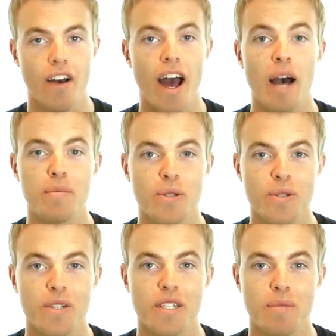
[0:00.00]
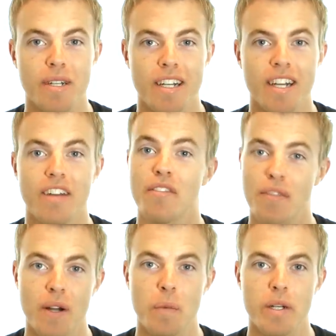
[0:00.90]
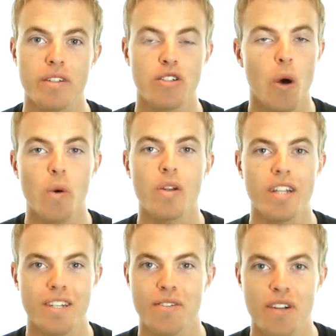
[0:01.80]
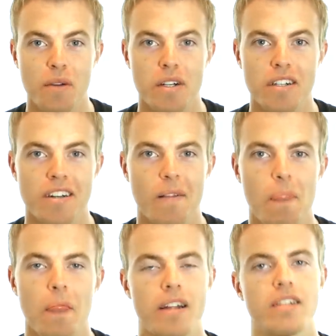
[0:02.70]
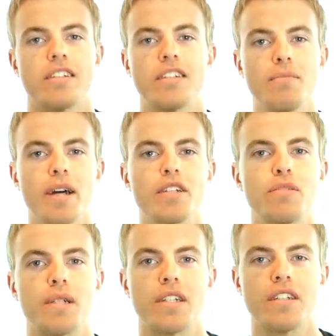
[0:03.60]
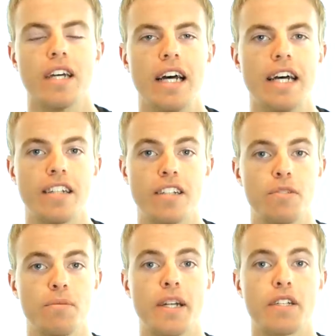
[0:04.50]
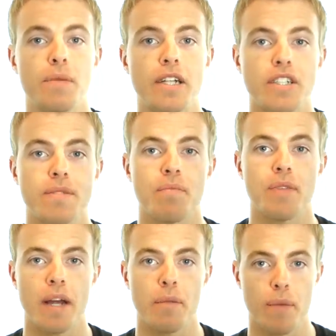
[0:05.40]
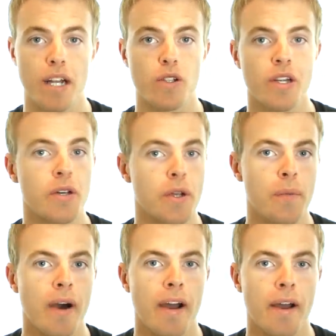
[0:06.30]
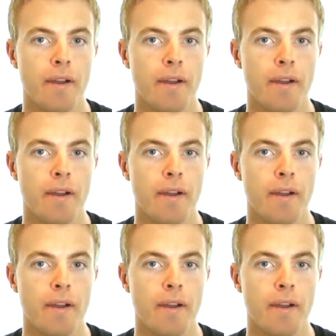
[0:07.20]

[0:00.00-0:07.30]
Absolutely speaking, free will, totally free will. This is my experience, this is my expression, but I'll tell you why.